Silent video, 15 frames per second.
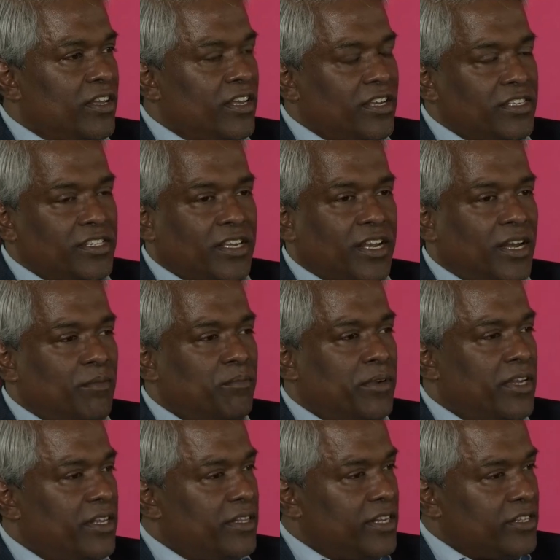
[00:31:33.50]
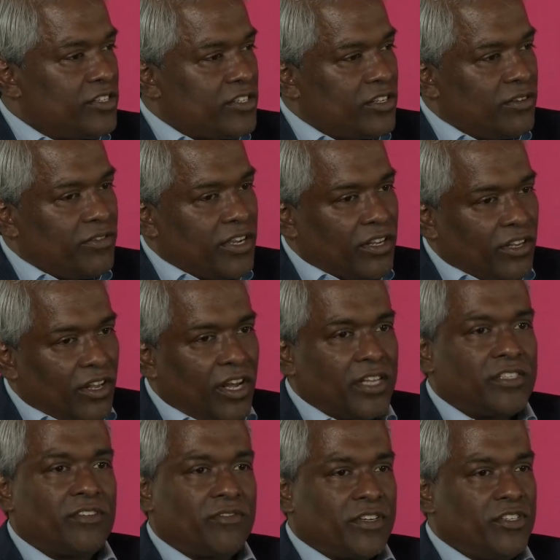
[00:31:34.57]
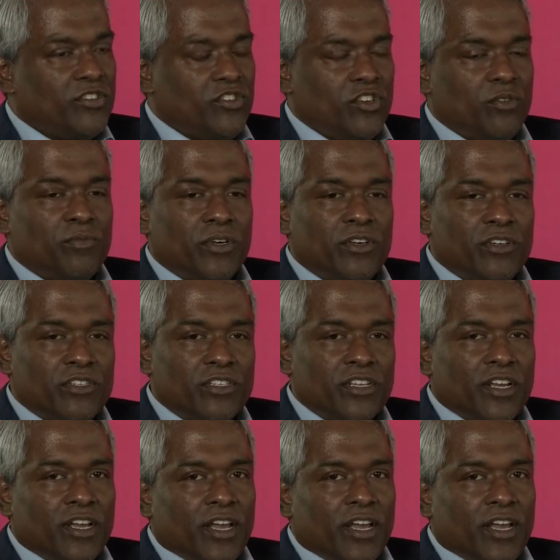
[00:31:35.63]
Here's a company that's serving lots of consumers